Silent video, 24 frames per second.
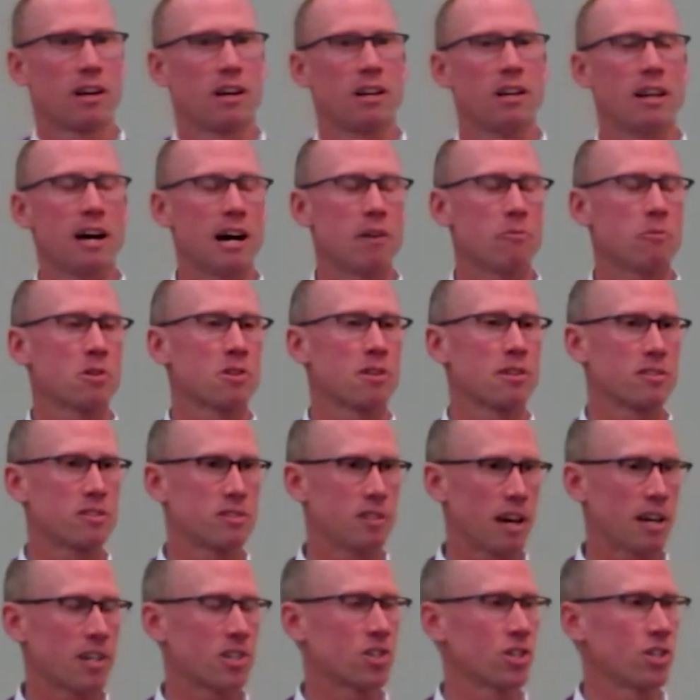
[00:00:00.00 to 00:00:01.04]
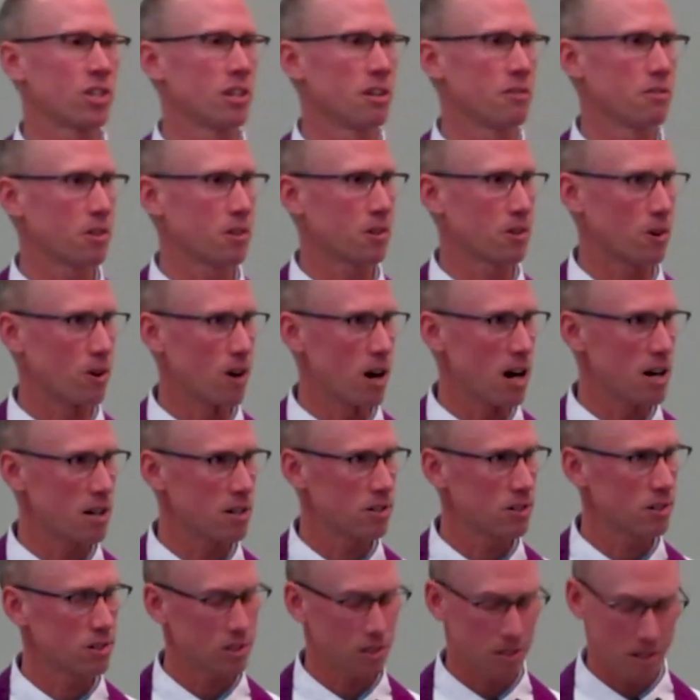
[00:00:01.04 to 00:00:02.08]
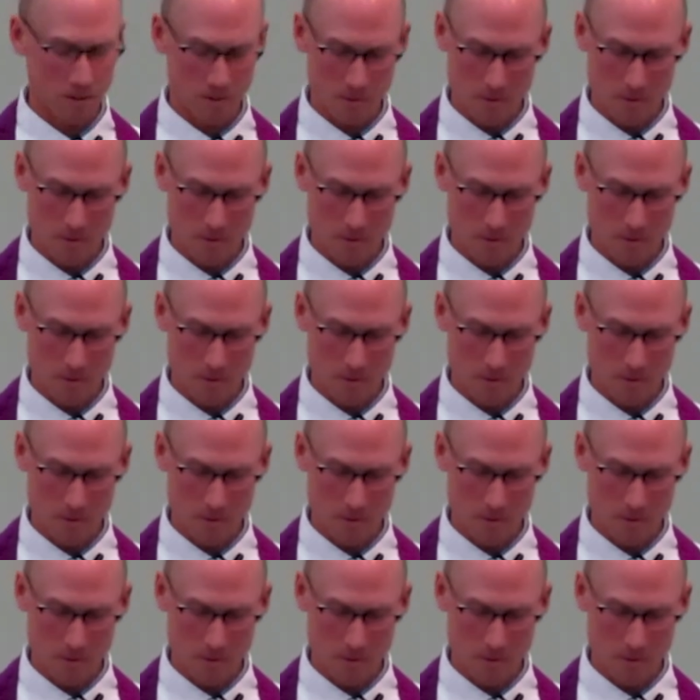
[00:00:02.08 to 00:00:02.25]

not with a section of the cross,